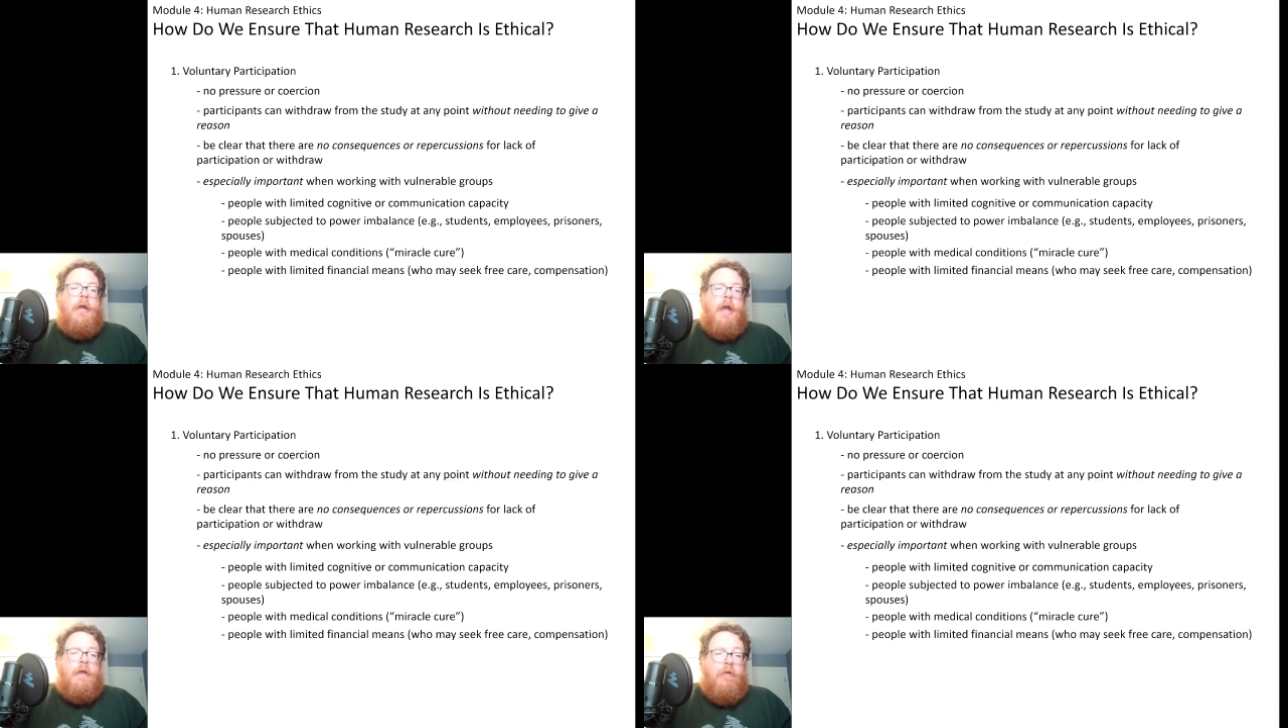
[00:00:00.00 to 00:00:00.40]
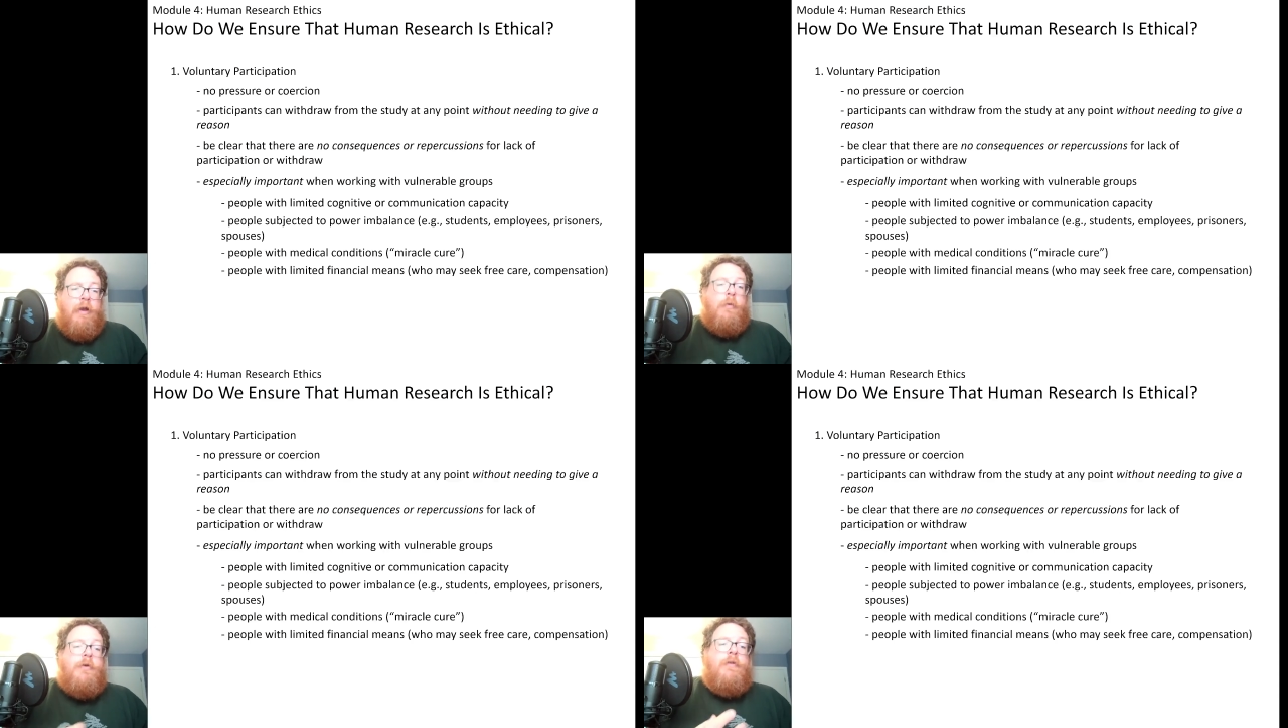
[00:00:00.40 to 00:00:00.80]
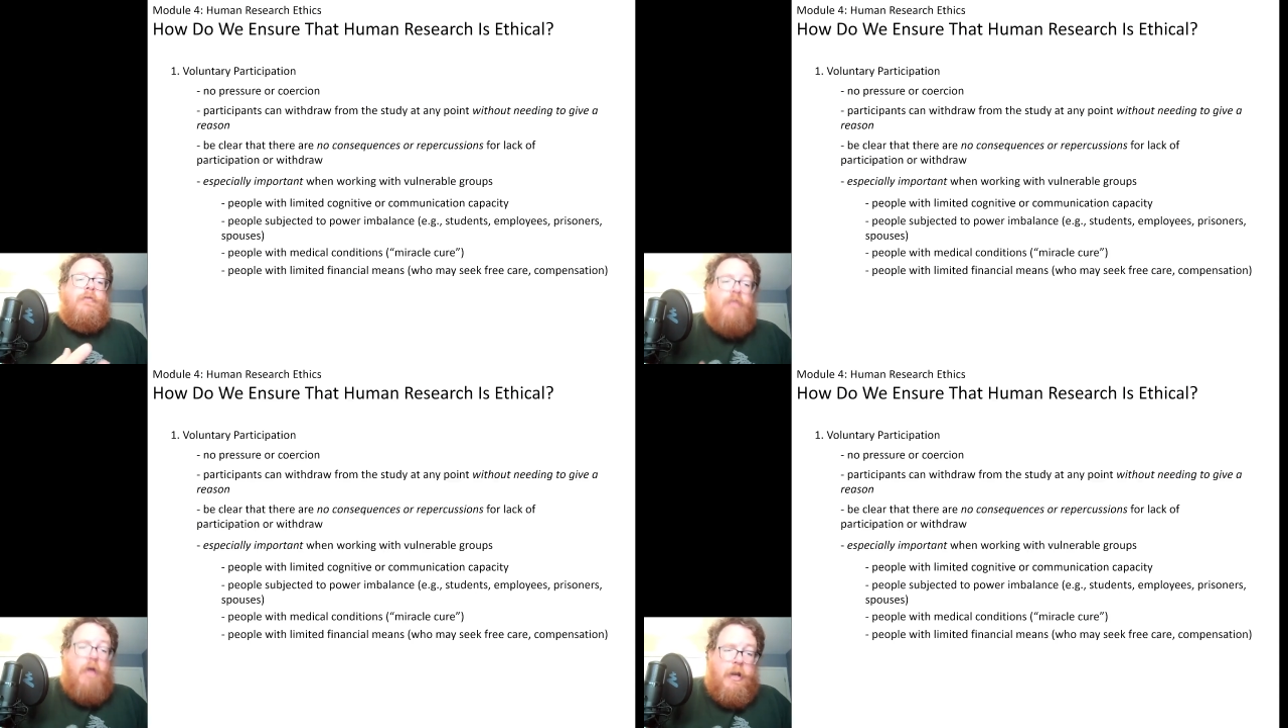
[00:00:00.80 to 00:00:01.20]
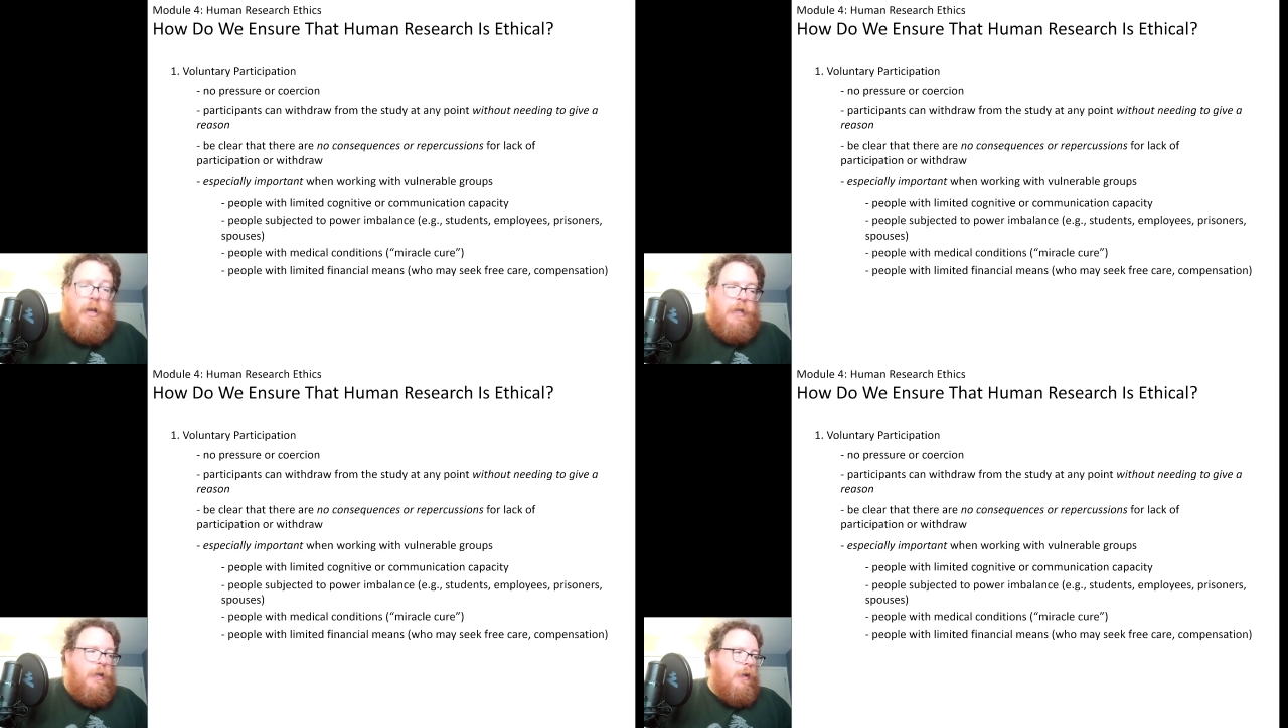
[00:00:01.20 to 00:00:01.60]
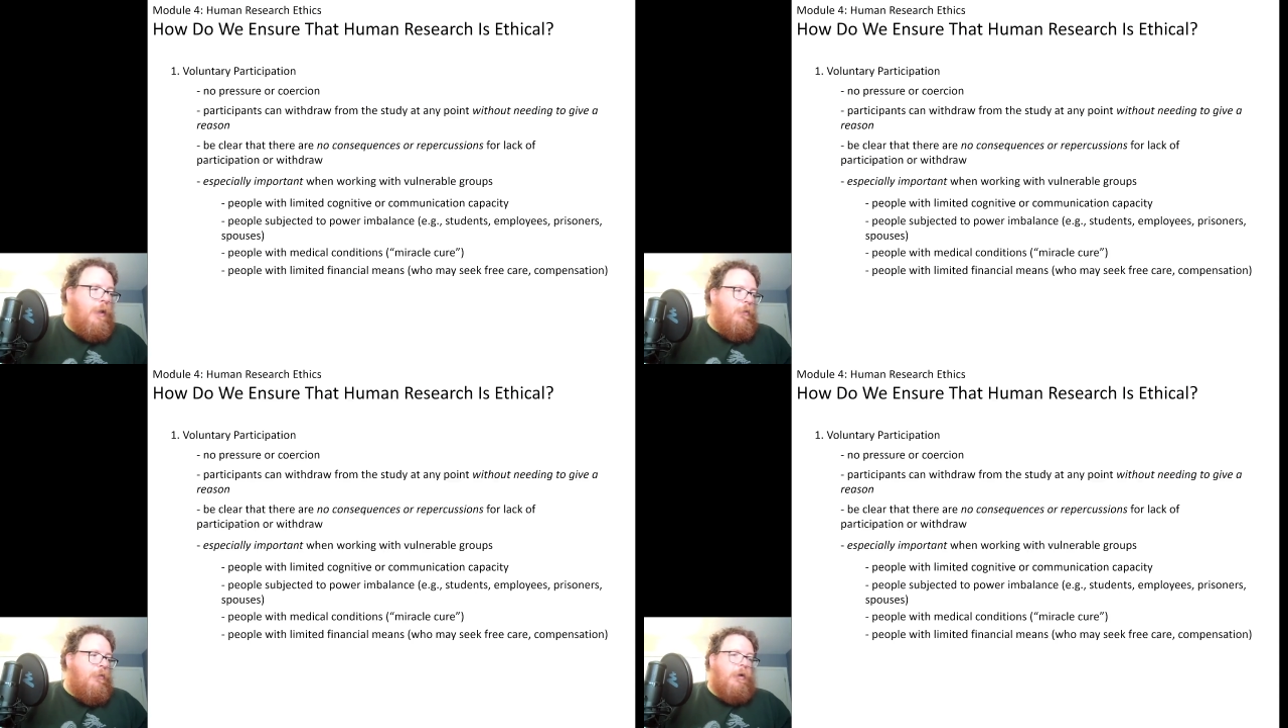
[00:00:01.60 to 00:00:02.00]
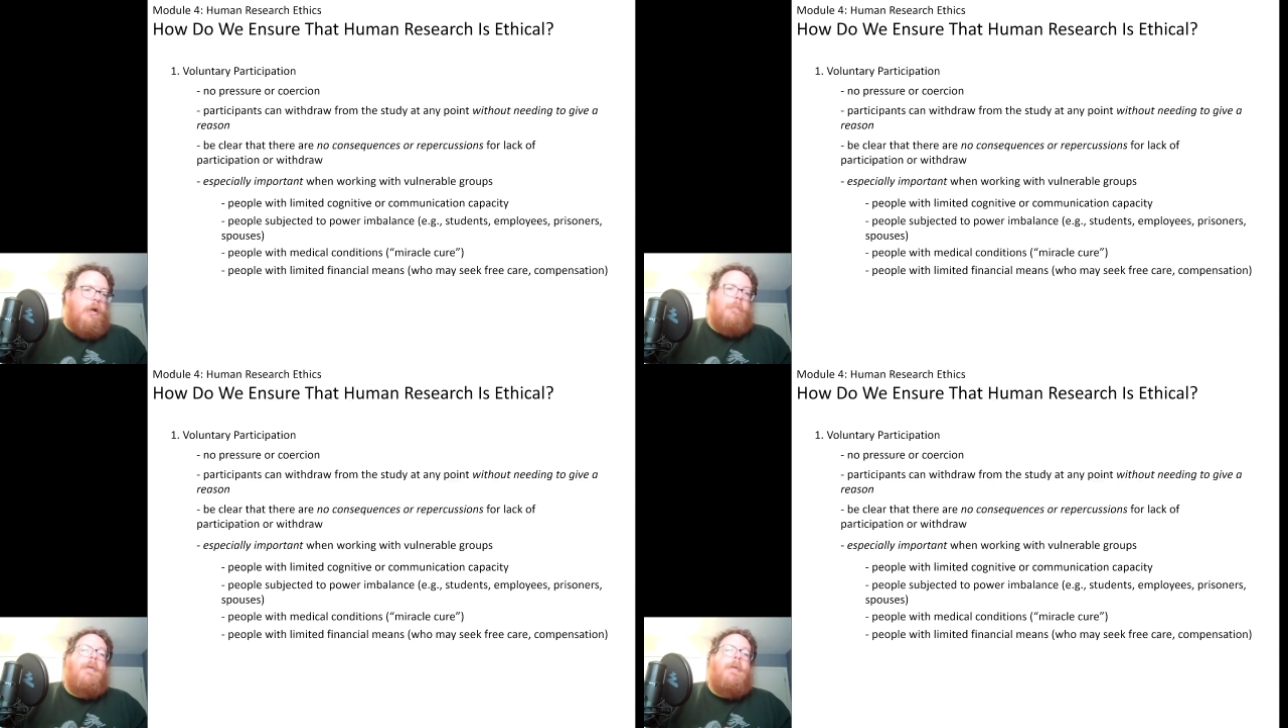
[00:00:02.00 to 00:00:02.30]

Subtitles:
if I go into the study, they're going to